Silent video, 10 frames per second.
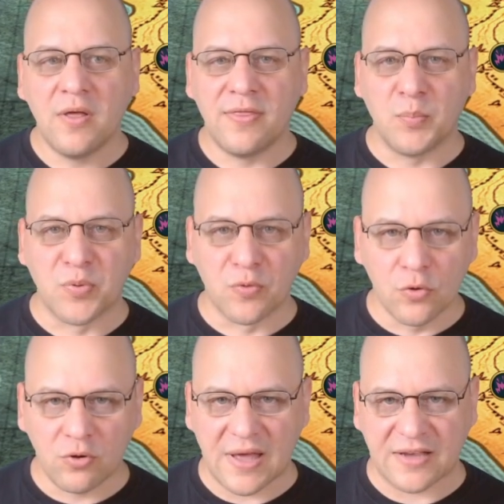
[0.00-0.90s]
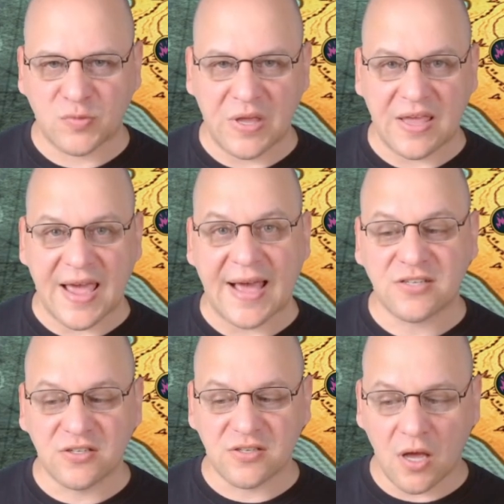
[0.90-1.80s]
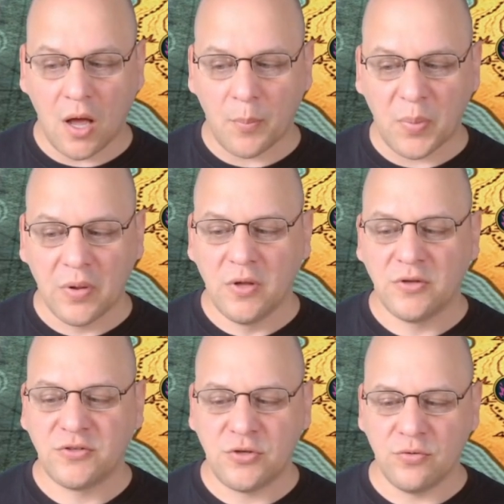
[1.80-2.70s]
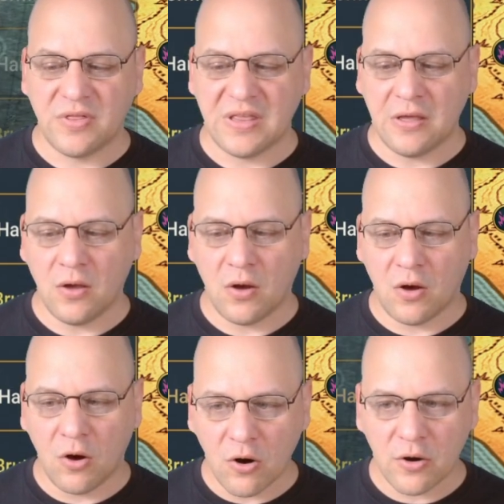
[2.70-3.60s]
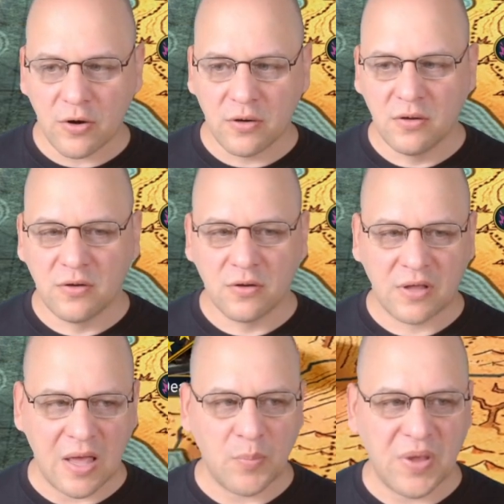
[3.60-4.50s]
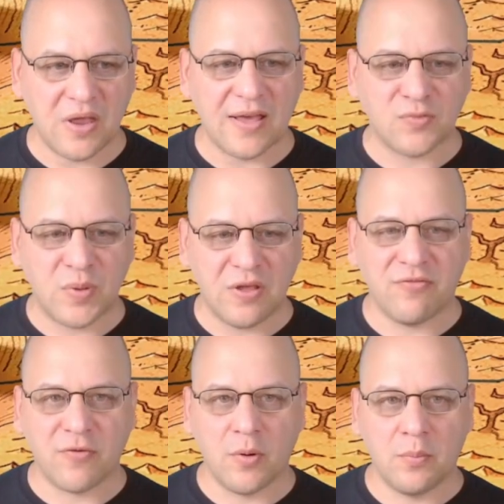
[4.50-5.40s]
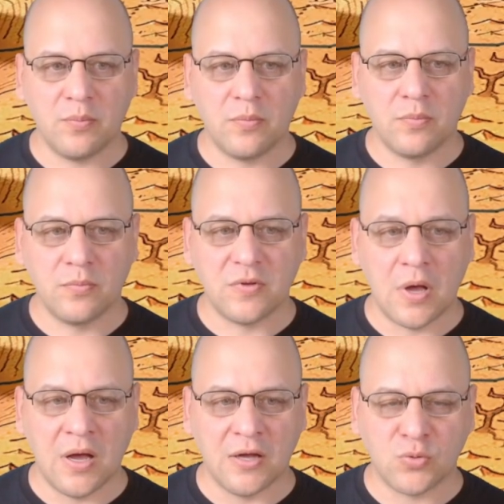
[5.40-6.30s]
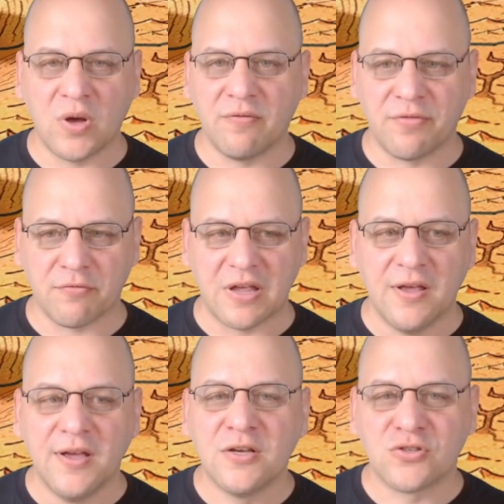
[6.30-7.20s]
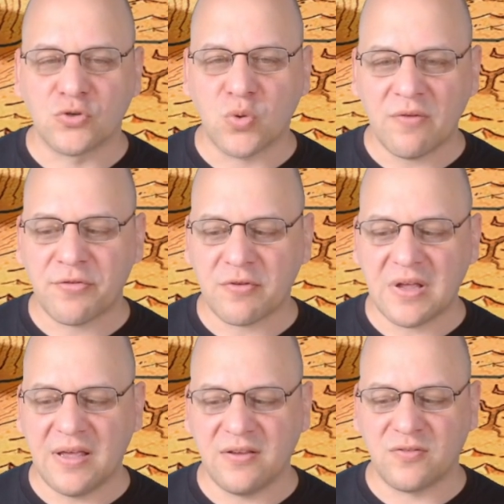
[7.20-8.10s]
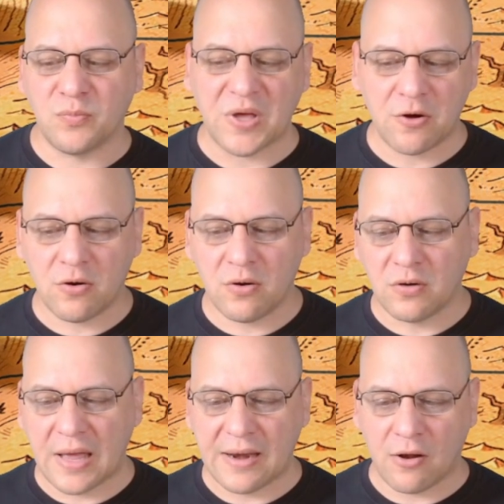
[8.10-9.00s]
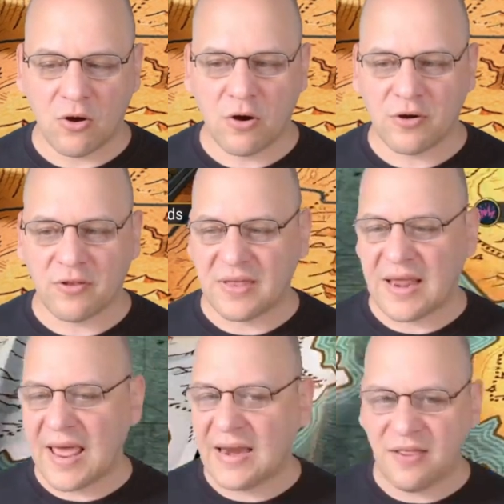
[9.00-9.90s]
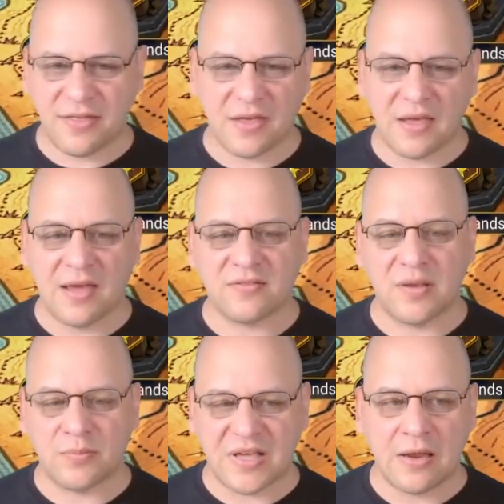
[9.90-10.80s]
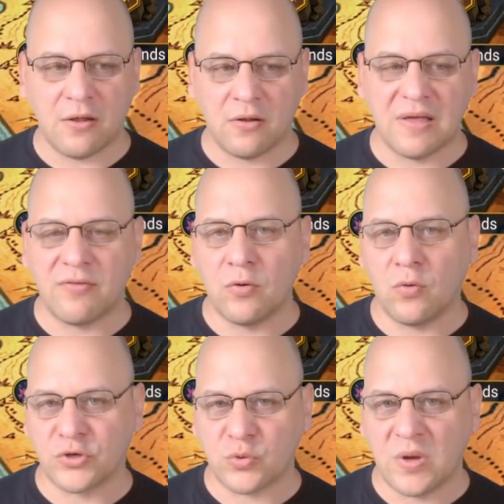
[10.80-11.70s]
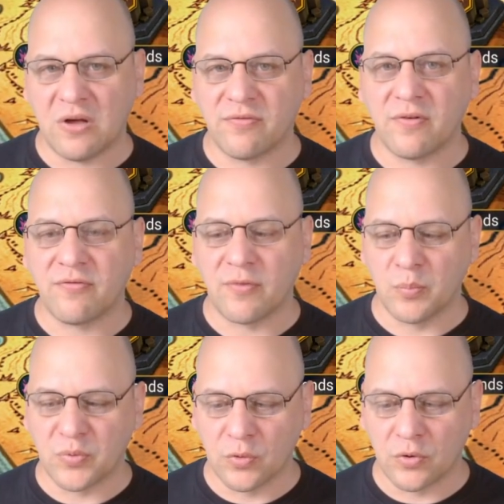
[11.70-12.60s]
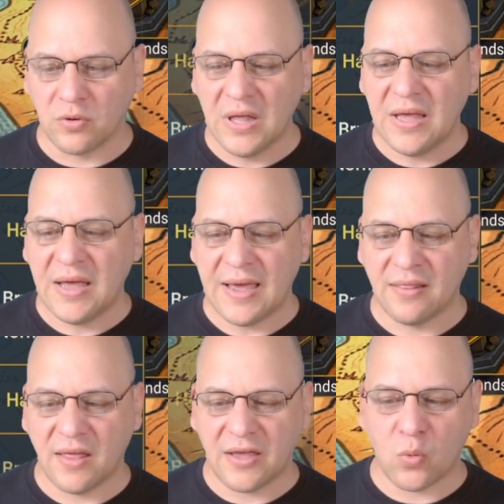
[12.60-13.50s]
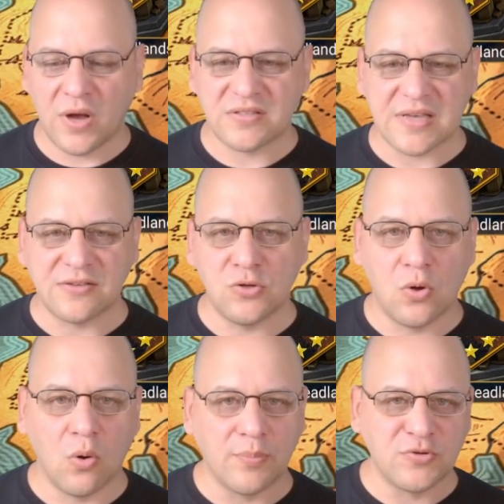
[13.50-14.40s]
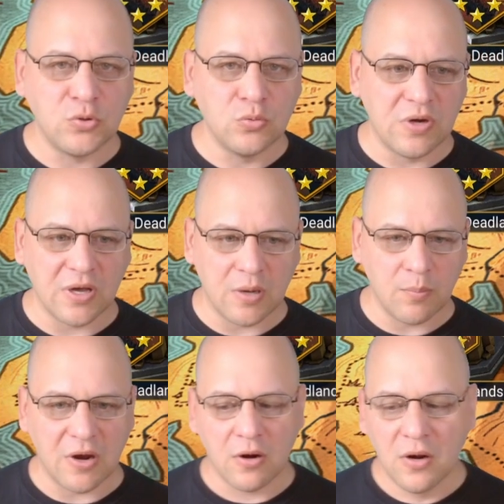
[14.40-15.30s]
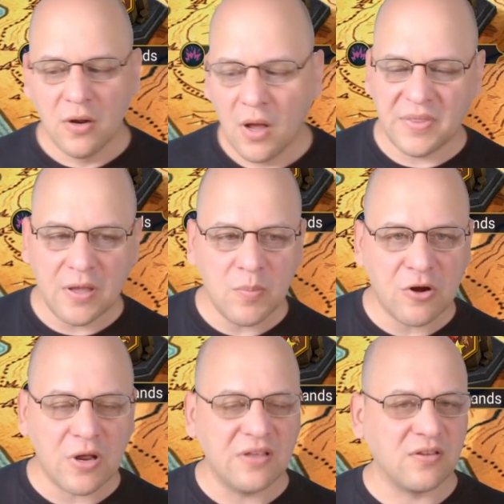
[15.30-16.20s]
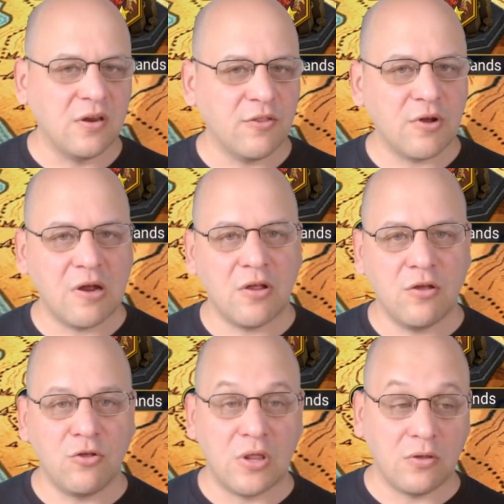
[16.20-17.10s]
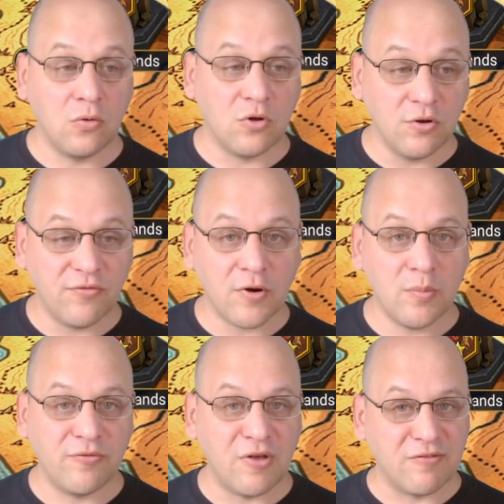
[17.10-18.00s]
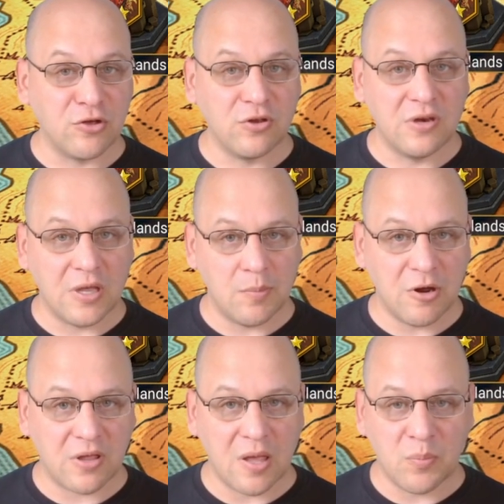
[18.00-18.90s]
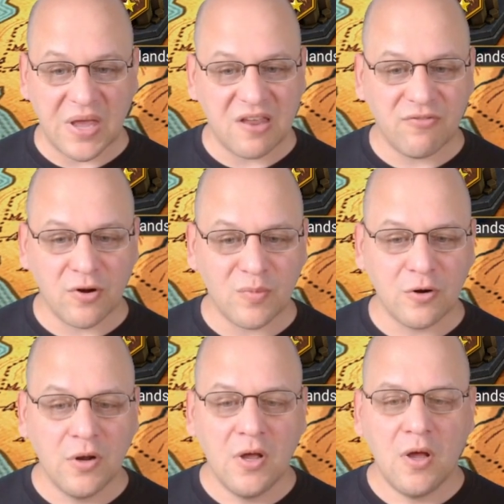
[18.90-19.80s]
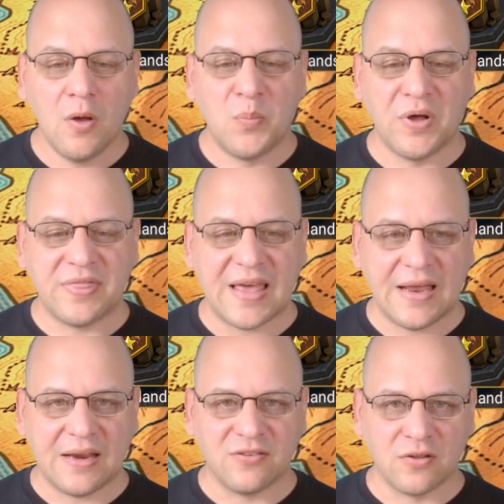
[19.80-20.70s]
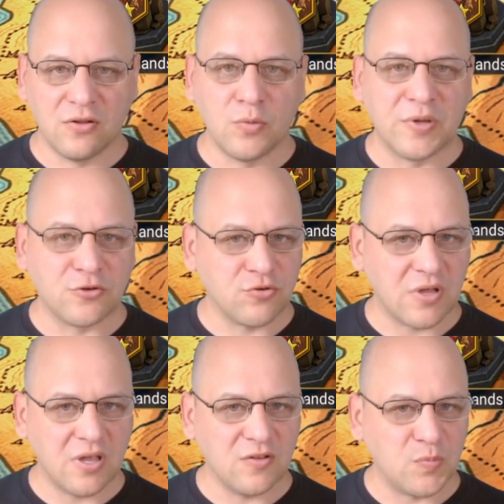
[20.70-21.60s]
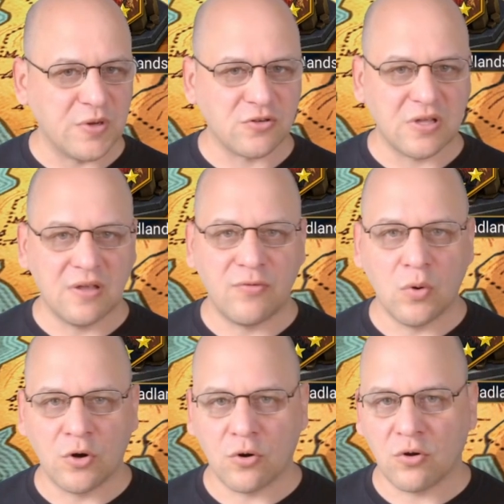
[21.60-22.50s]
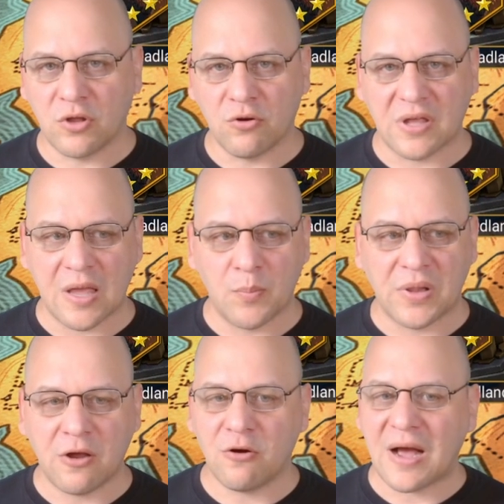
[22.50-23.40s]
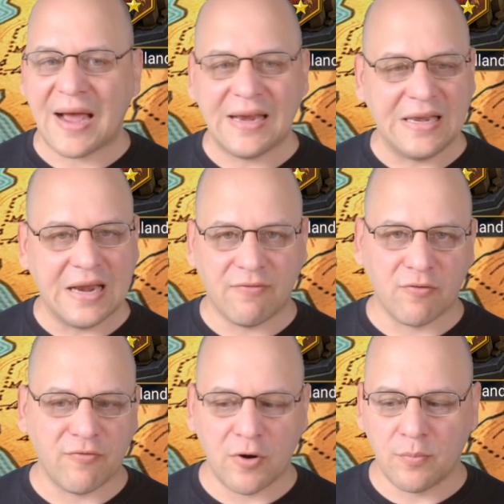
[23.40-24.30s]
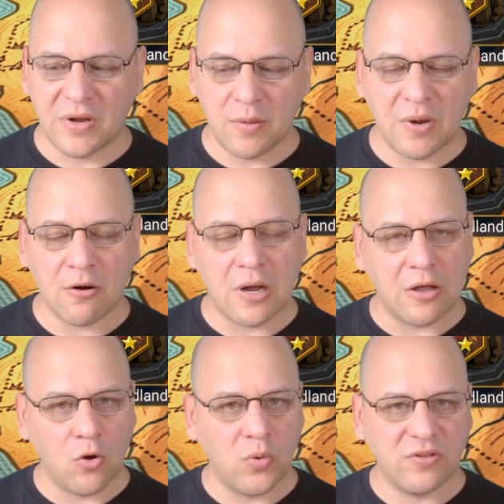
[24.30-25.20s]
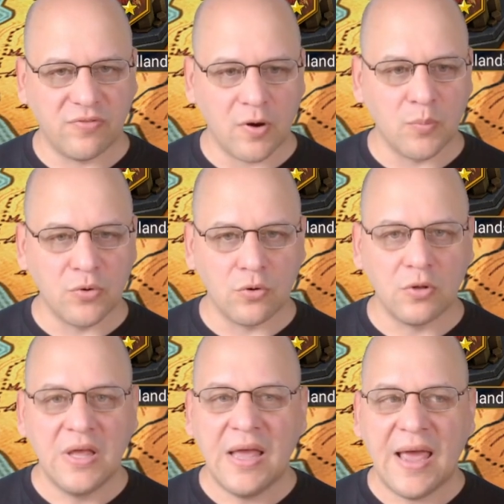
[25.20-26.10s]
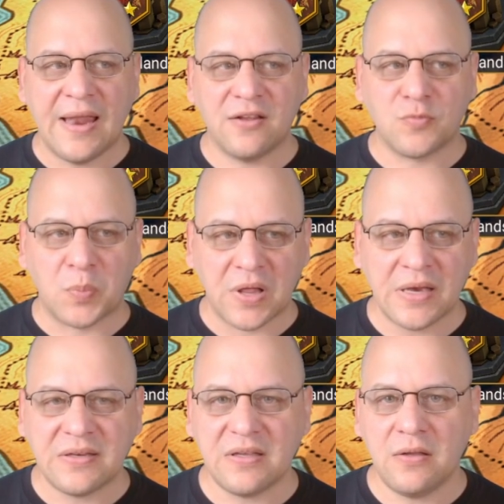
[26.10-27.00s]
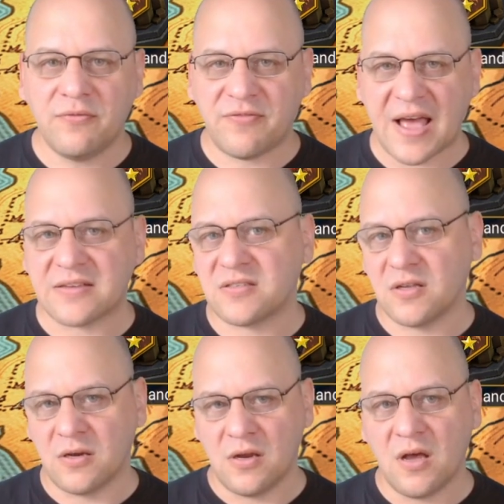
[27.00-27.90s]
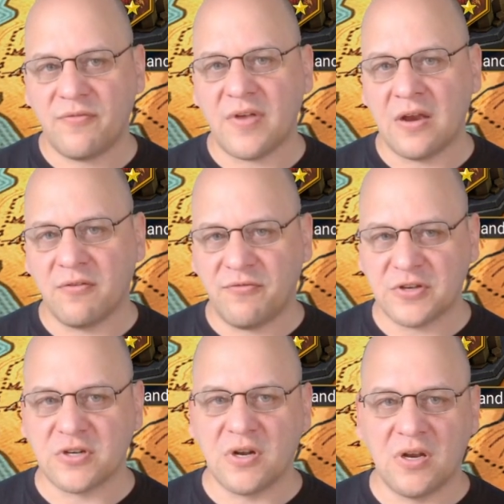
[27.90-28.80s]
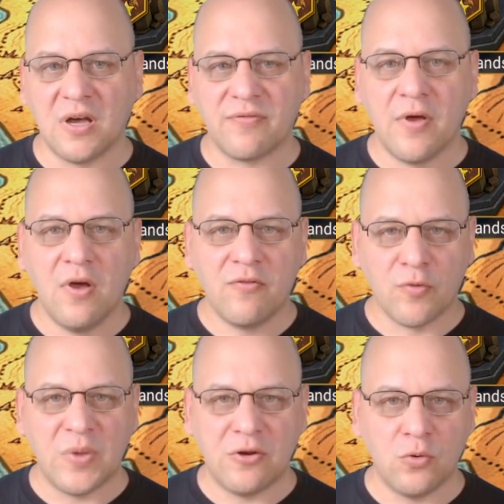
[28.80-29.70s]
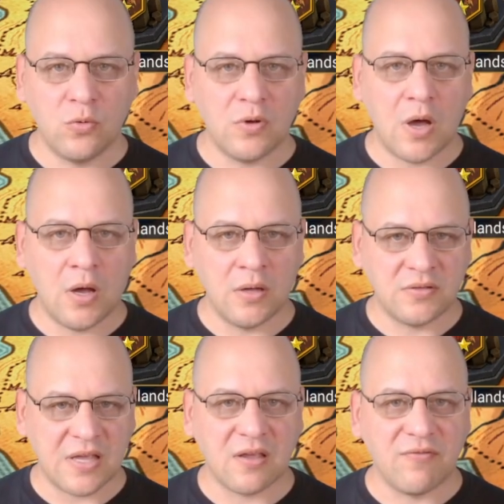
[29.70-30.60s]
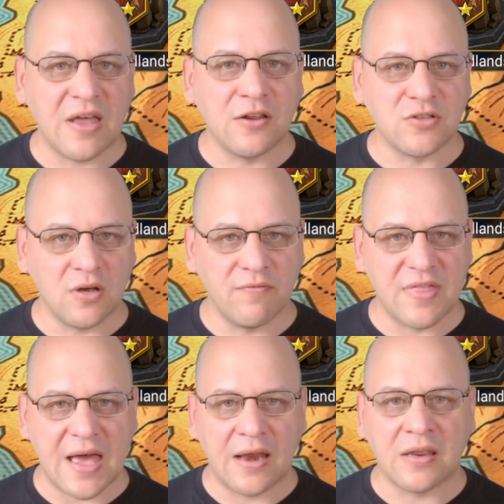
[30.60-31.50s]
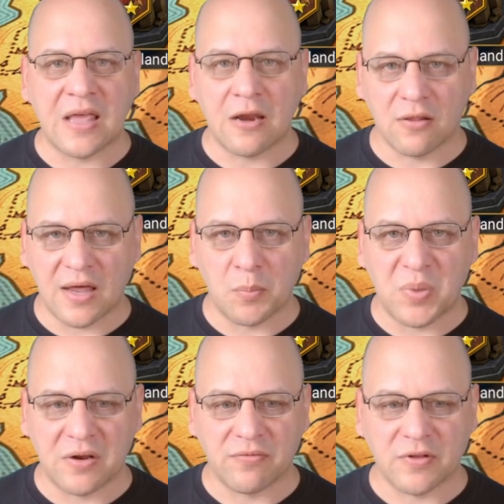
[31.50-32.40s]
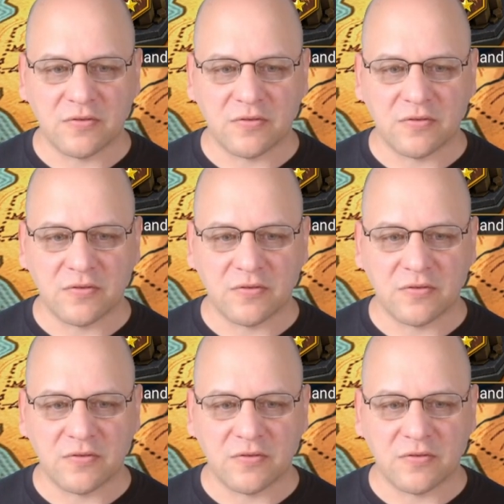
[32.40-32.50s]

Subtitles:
the brutal XP catches up to the hard campaign XP from 12.3. So 12.3 is better at hard than anything except 10, 11, or 12 from brutal. And likewise, as you go up to nightmare. Nightmare is another area that you could farm if you have a good nightmare campaign farmer, but that is a little bit tricky, especially if you are an earlier game player. I never farm nightmare. I always farm brutal, and it's plenty fast enough and efficient enough for me to take advantage of that and gain a lot of benefits.